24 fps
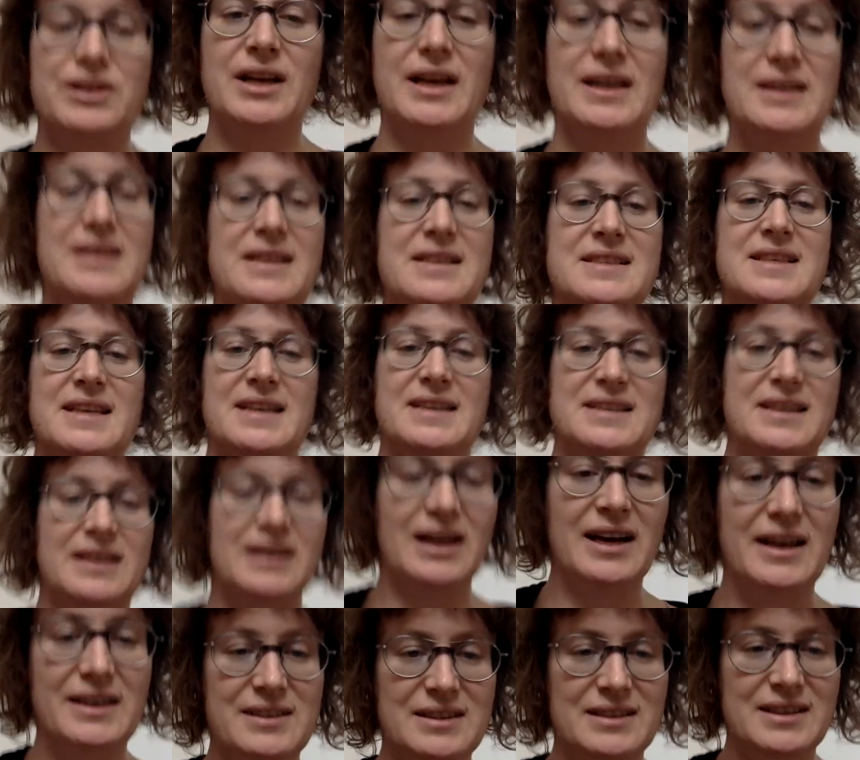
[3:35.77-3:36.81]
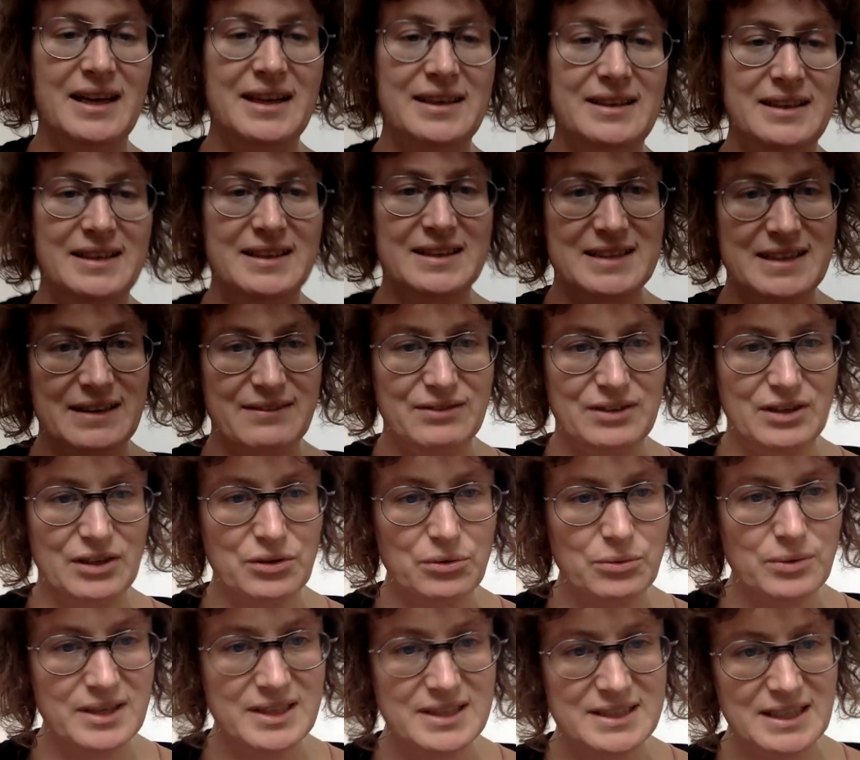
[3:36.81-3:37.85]
1969 to
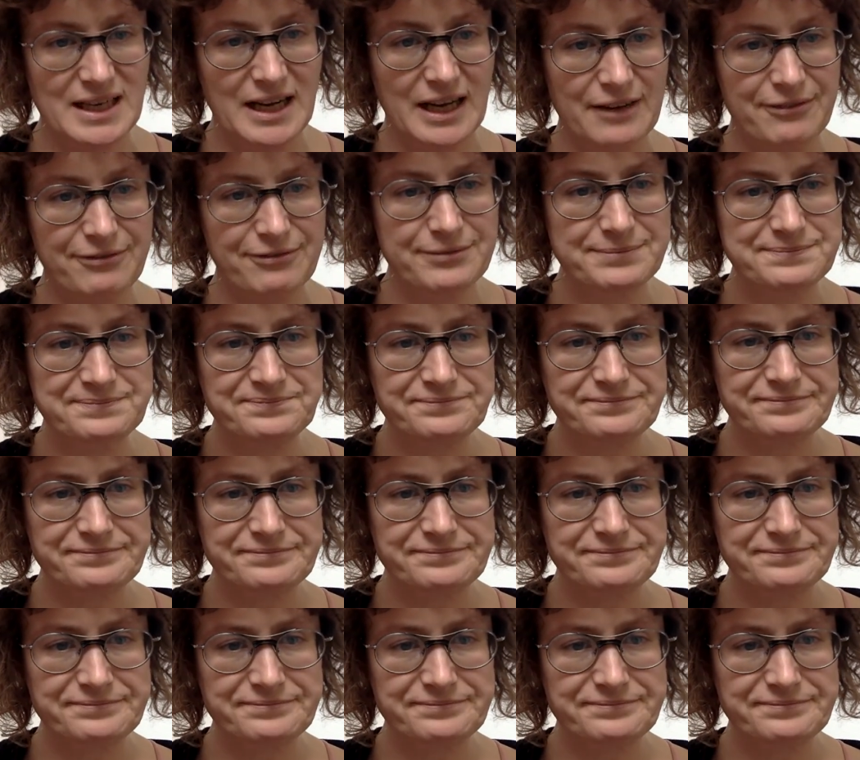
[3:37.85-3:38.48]
1973 stuff.